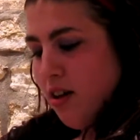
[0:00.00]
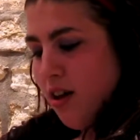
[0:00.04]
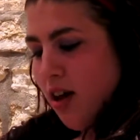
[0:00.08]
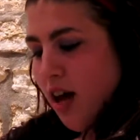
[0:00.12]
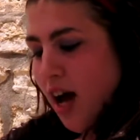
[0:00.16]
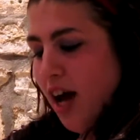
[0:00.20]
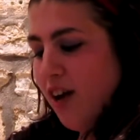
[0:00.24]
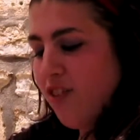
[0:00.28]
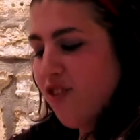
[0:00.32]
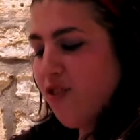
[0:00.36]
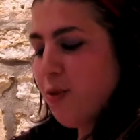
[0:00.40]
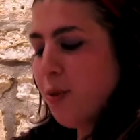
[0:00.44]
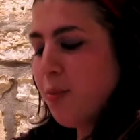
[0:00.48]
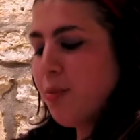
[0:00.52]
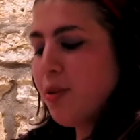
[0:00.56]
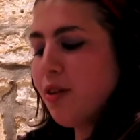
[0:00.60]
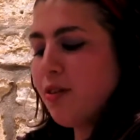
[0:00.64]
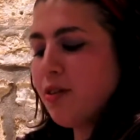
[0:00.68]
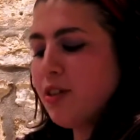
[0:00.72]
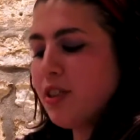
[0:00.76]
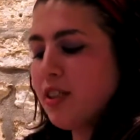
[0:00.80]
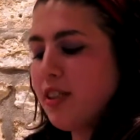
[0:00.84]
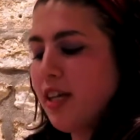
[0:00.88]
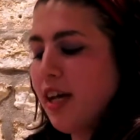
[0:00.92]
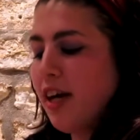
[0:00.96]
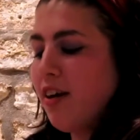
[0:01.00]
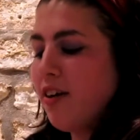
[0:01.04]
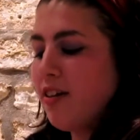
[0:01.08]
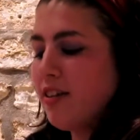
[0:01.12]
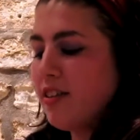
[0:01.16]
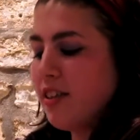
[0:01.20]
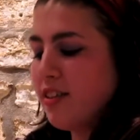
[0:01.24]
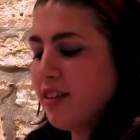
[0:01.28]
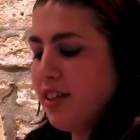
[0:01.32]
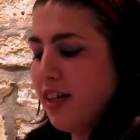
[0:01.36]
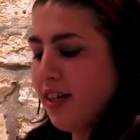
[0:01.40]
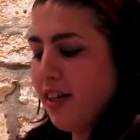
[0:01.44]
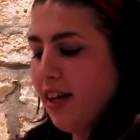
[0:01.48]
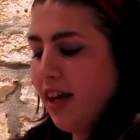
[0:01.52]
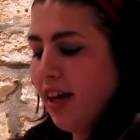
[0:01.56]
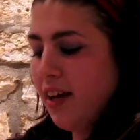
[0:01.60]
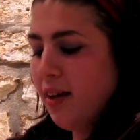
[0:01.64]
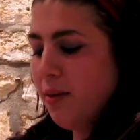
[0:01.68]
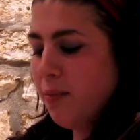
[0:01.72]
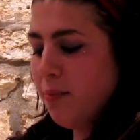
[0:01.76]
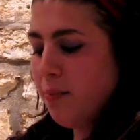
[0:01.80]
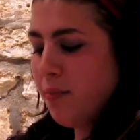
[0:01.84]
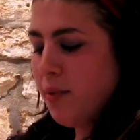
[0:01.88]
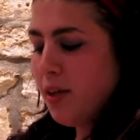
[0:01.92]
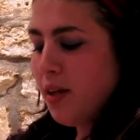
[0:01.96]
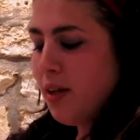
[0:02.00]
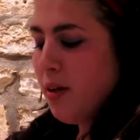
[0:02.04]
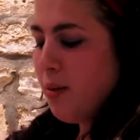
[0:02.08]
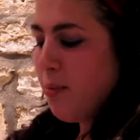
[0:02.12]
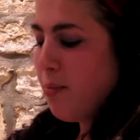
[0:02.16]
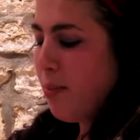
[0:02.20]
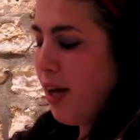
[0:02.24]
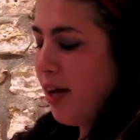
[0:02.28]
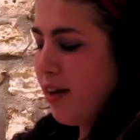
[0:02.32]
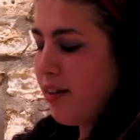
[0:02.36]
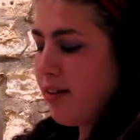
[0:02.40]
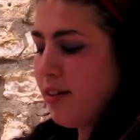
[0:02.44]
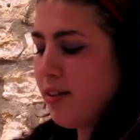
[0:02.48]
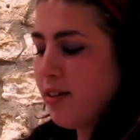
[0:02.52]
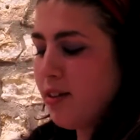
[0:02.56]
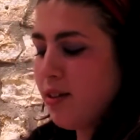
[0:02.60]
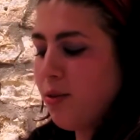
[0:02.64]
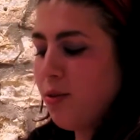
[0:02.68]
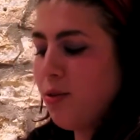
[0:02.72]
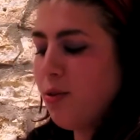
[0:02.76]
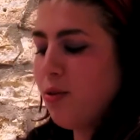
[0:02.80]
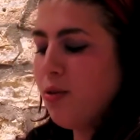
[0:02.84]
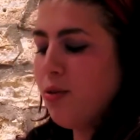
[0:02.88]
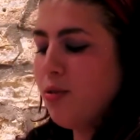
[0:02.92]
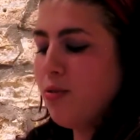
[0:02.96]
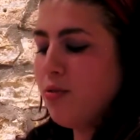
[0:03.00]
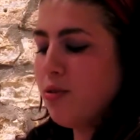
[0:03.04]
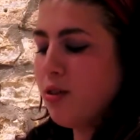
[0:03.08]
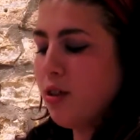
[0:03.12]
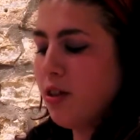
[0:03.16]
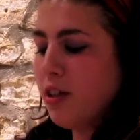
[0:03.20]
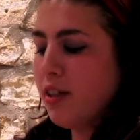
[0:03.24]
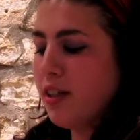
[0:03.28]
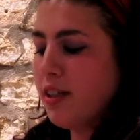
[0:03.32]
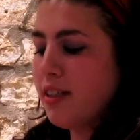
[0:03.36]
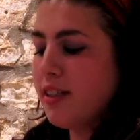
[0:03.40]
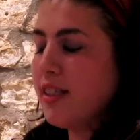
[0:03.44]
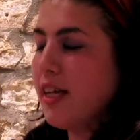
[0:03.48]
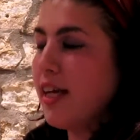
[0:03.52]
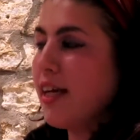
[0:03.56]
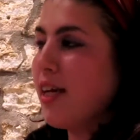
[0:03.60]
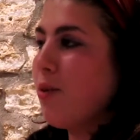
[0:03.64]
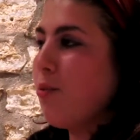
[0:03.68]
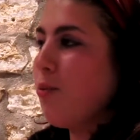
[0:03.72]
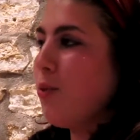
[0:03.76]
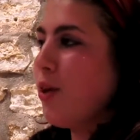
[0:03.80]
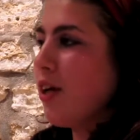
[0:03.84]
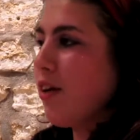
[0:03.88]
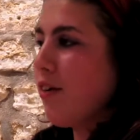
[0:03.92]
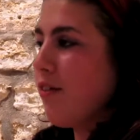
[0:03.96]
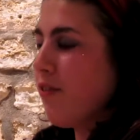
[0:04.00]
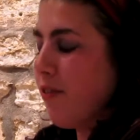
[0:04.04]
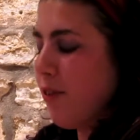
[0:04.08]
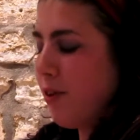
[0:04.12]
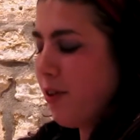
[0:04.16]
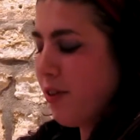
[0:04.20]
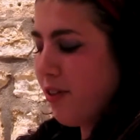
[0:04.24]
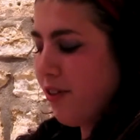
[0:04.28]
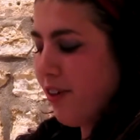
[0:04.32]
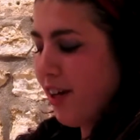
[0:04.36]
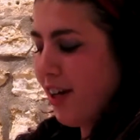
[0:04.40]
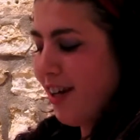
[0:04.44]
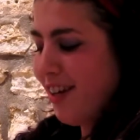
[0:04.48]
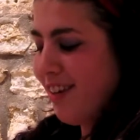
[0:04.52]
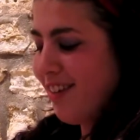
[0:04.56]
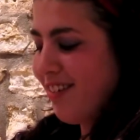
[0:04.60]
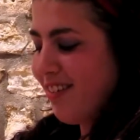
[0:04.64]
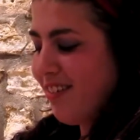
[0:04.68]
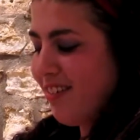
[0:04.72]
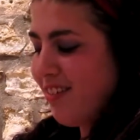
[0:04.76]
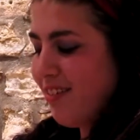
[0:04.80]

I remember those stairs as I came back to school during the second week of fourth grade.